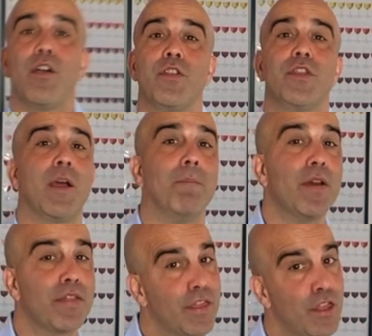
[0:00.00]
Number
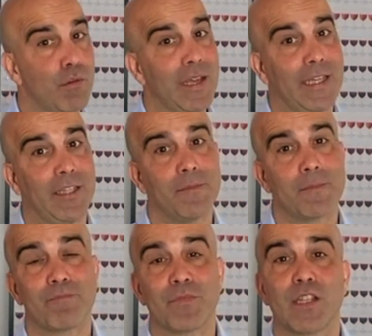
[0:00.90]
three,
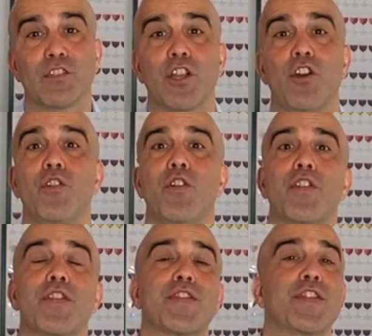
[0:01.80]
so
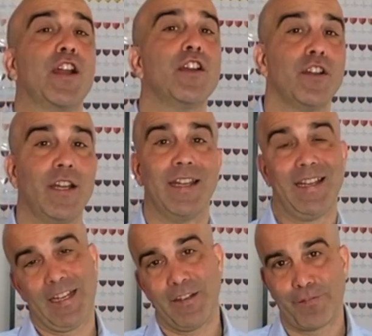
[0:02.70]
third
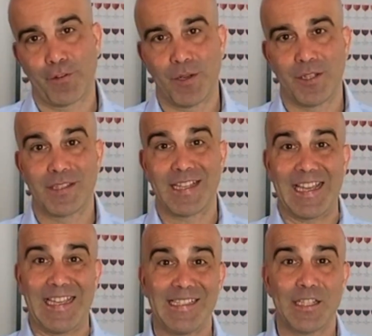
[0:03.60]
influence,
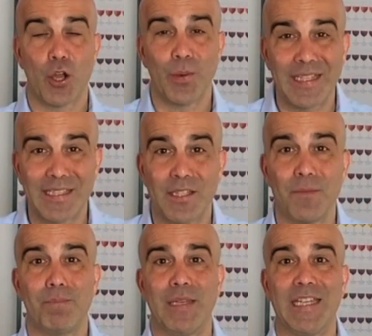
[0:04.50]
is going to
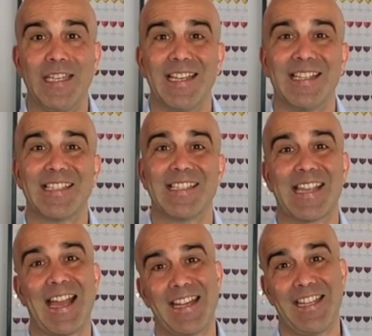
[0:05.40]
be
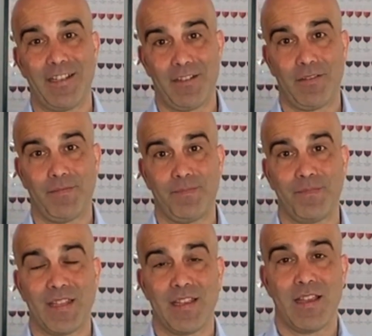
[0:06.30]
tannin.
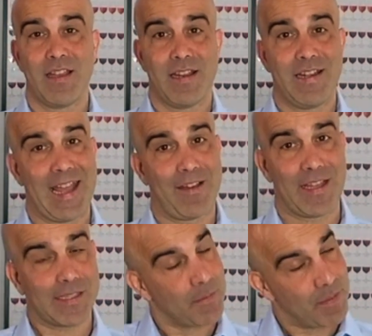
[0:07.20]
Now
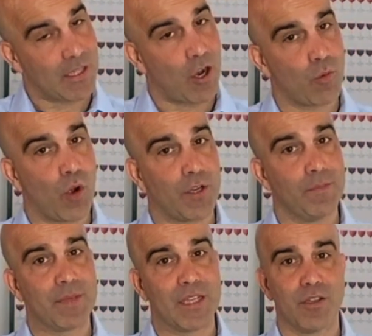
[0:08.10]
that's a bizarre one
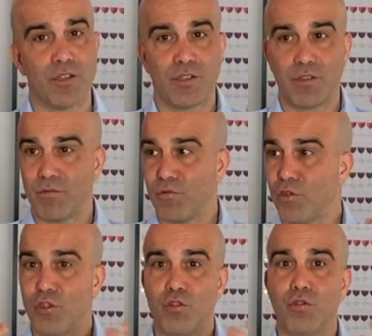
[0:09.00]
because
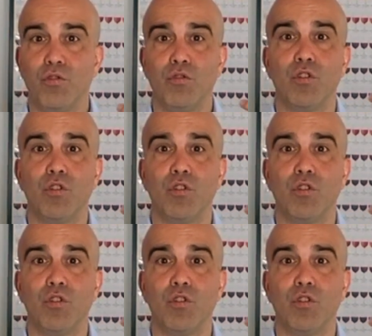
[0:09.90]
you